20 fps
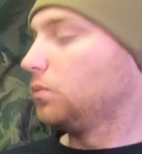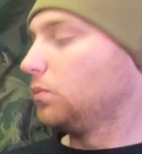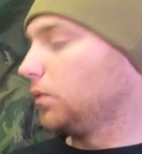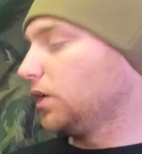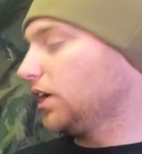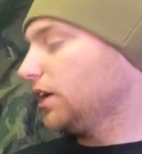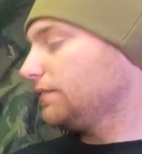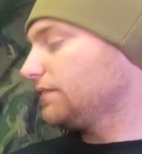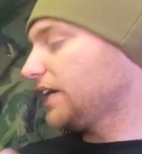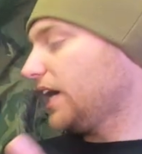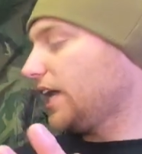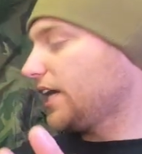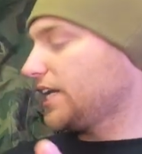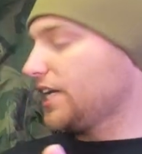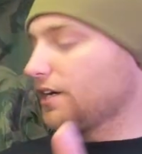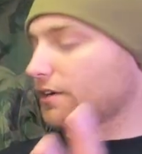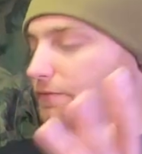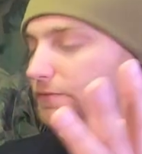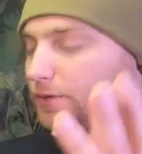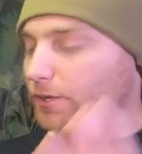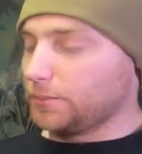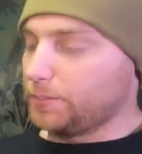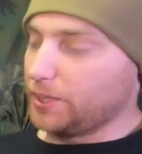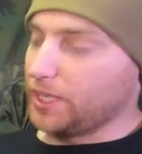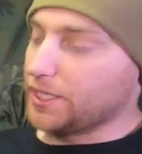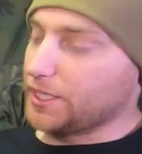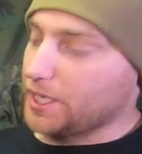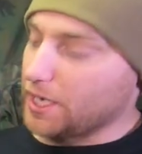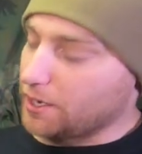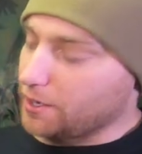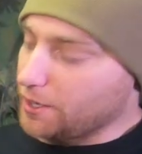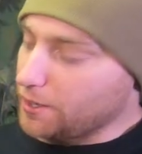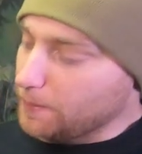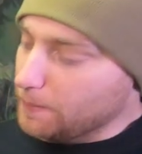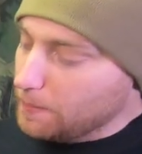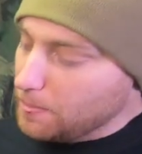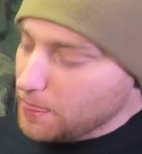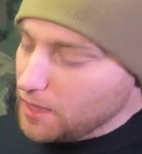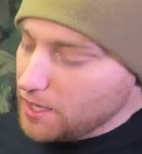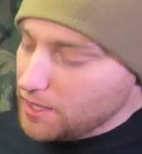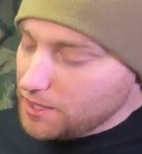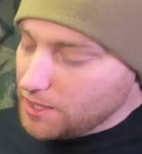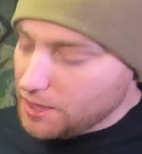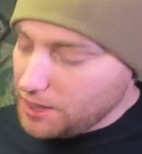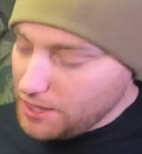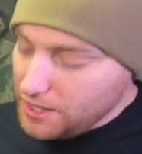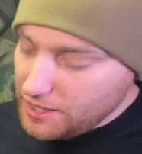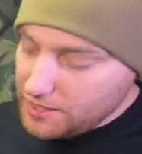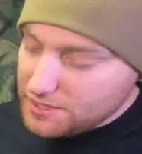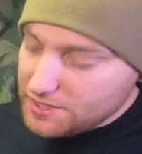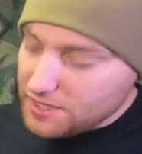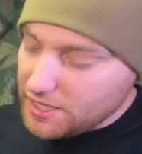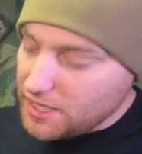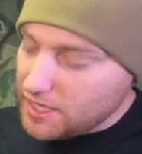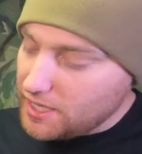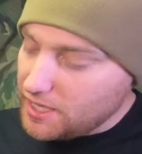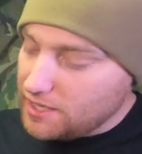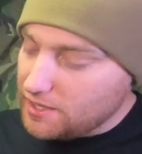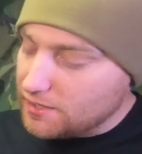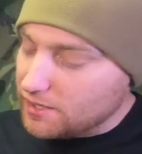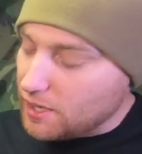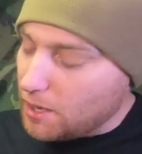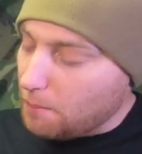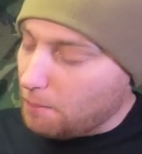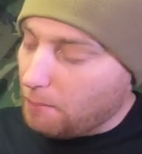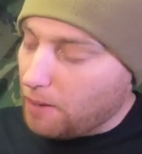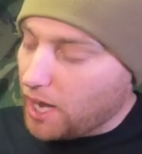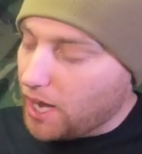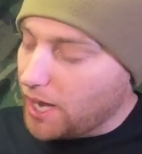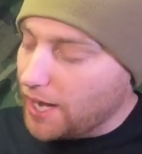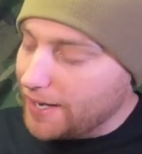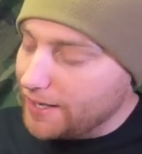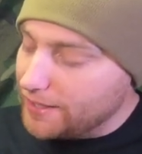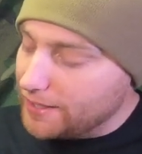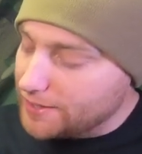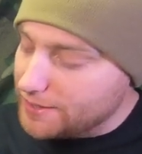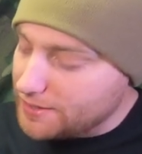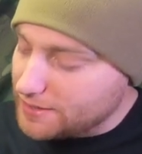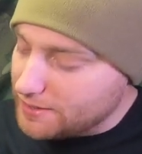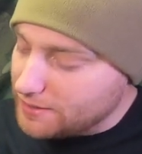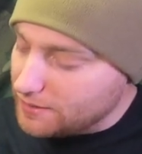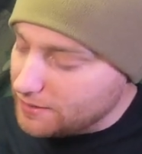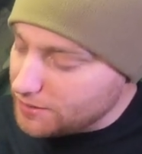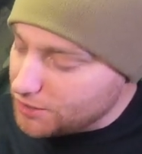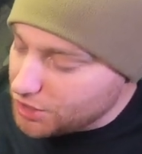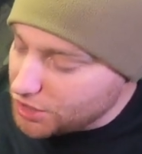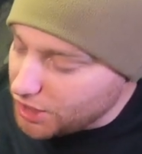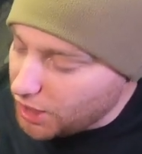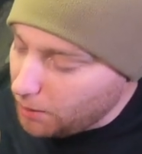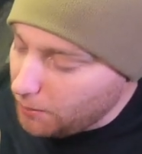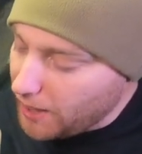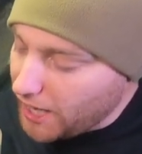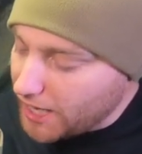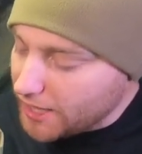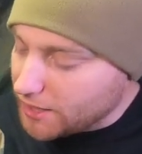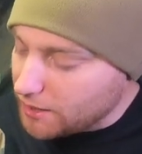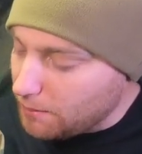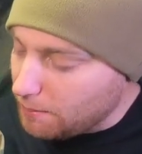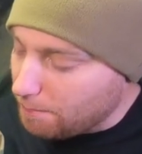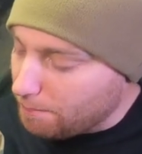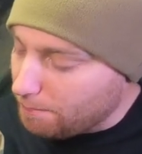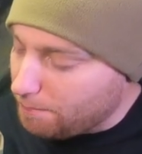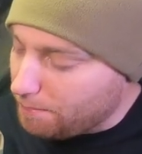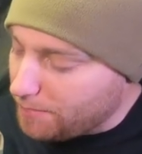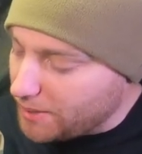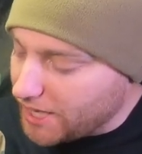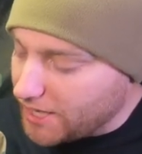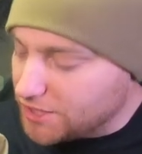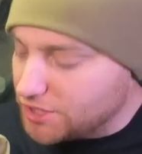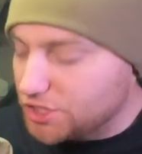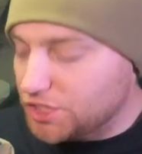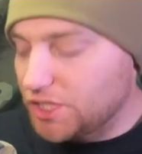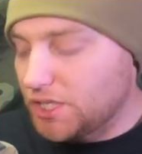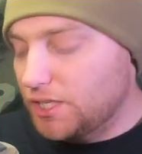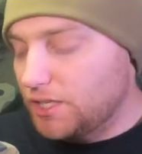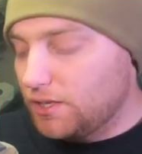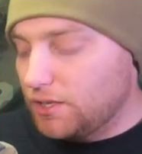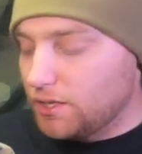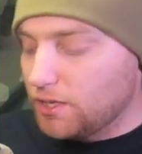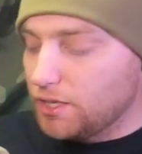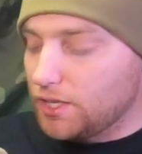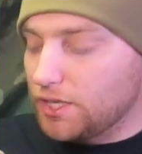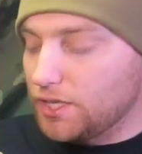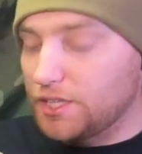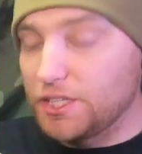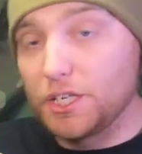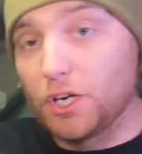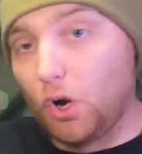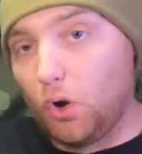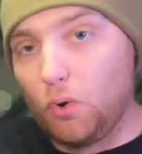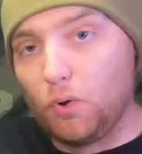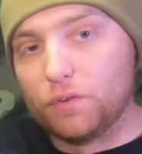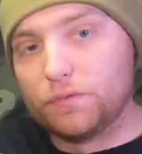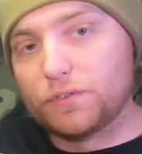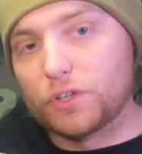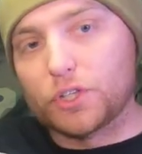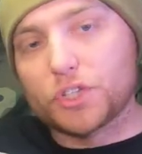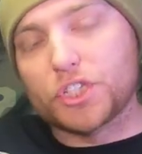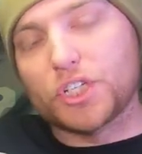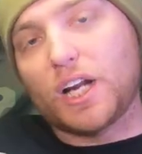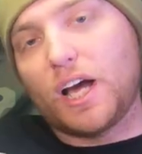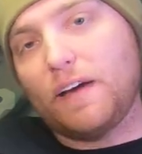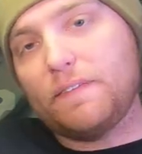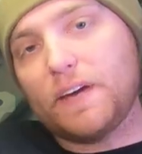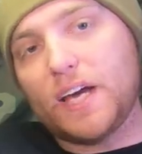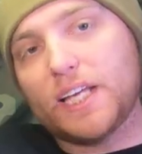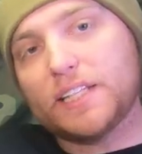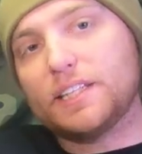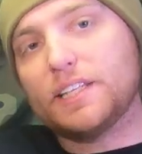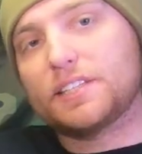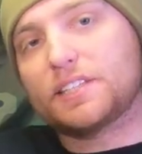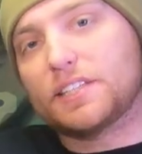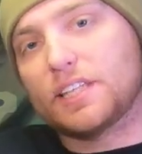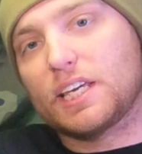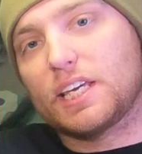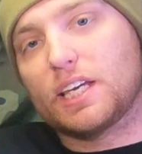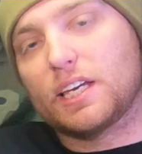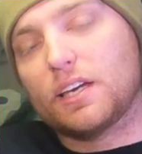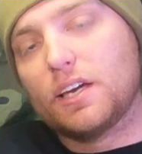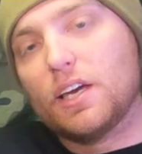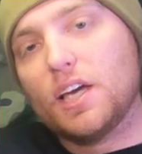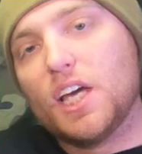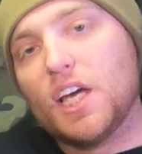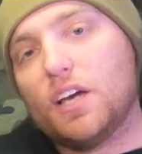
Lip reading: what I've got here for a plate carrier, this is my Shellback Banshee, the old version. I've had this thing